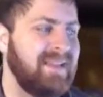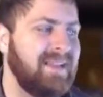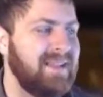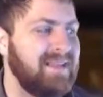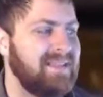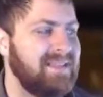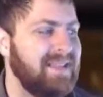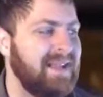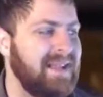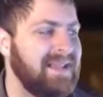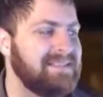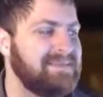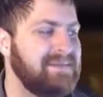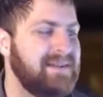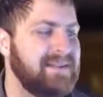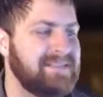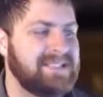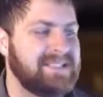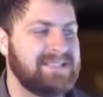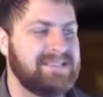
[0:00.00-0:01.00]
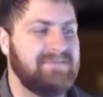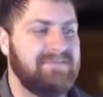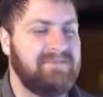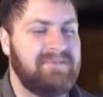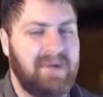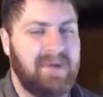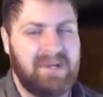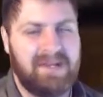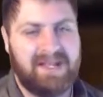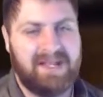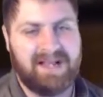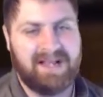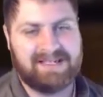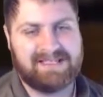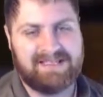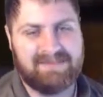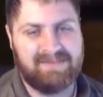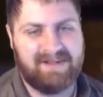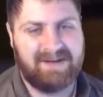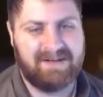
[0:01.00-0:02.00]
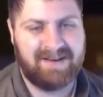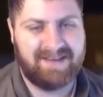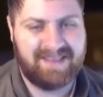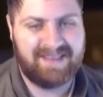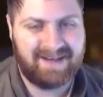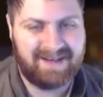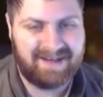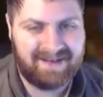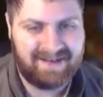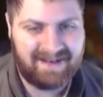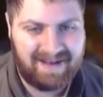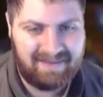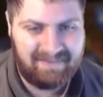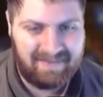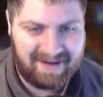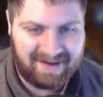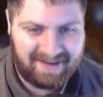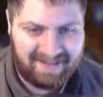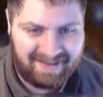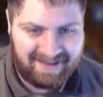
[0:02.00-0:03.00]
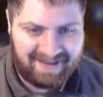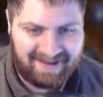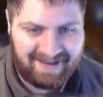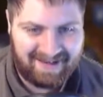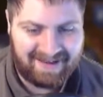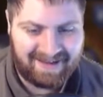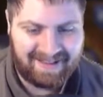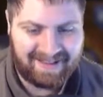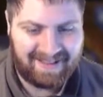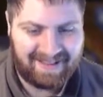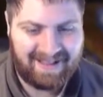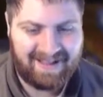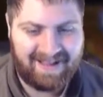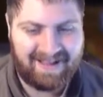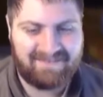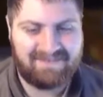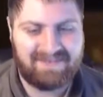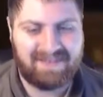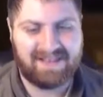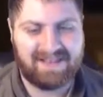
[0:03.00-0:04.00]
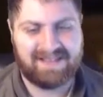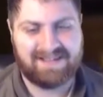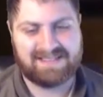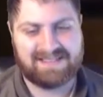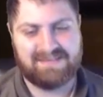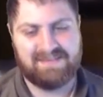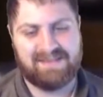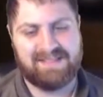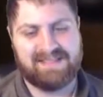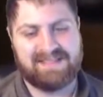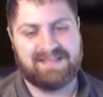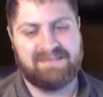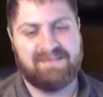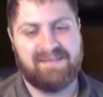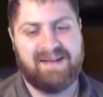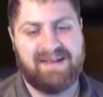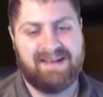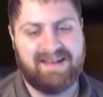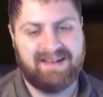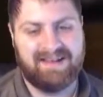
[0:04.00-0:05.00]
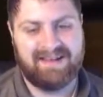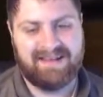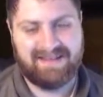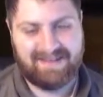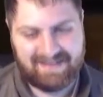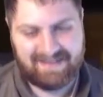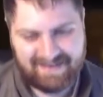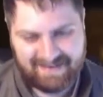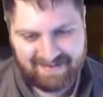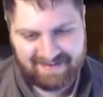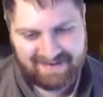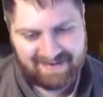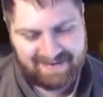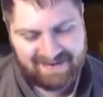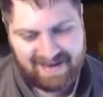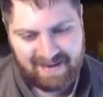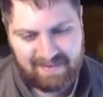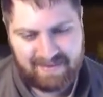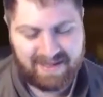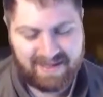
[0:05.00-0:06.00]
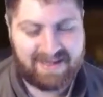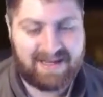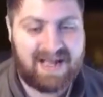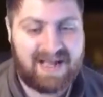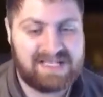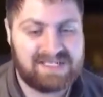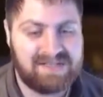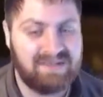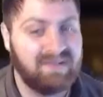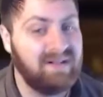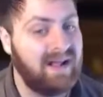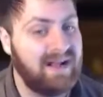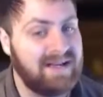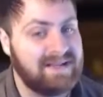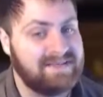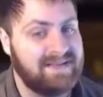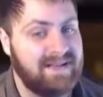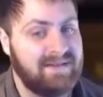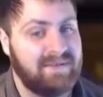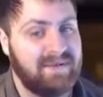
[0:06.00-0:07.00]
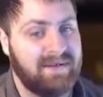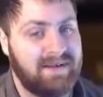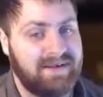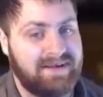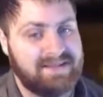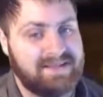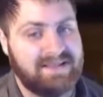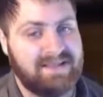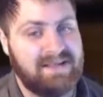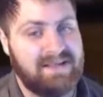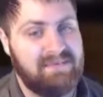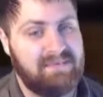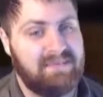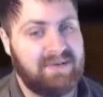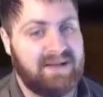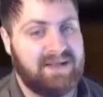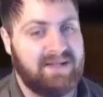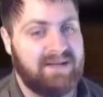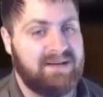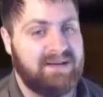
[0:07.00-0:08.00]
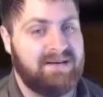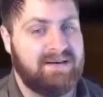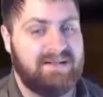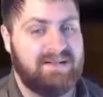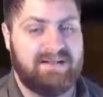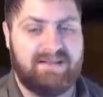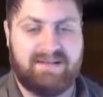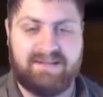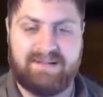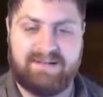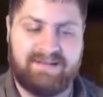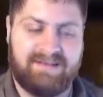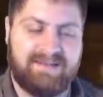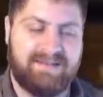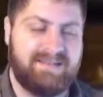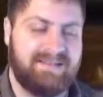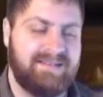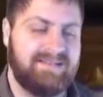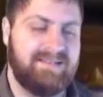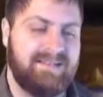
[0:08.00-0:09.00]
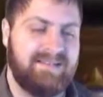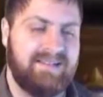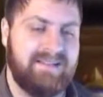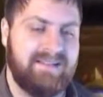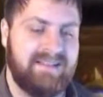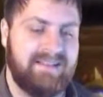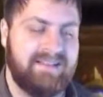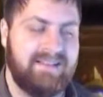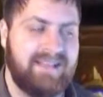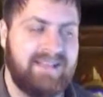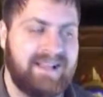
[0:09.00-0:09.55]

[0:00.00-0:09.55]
That sounds like some fun decks to me right there. I'm not gonna lie. I feel like there's gonna be some. I mean, it dies to a lot of stuff really easily, but that